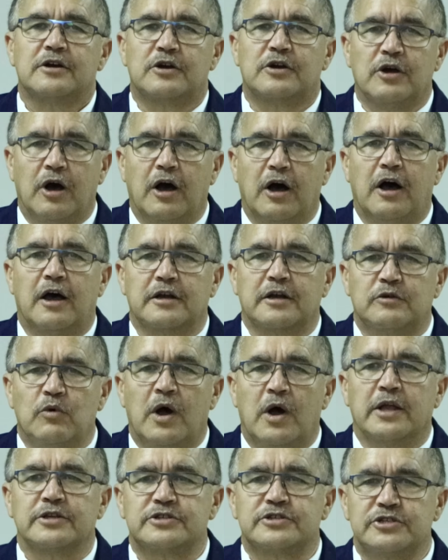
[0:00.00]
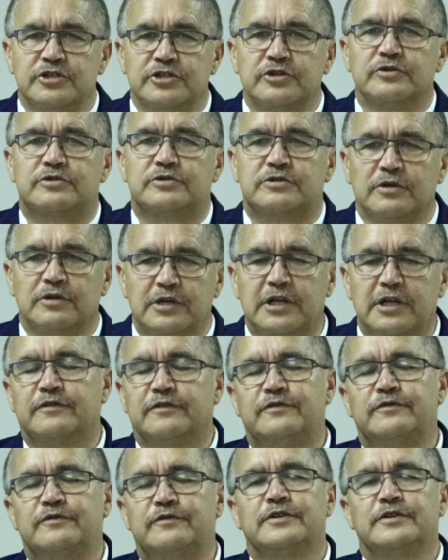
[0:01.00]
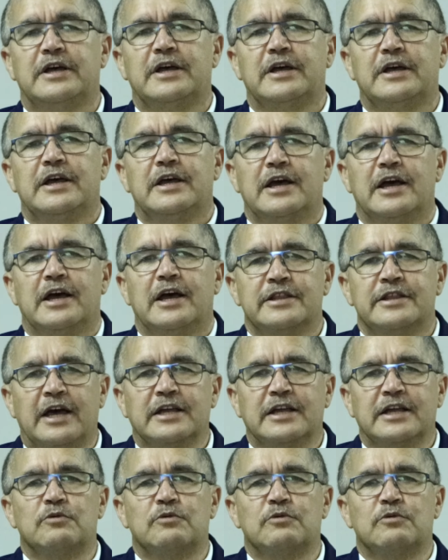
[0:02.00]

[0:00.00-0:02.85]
God wants you to live. And that's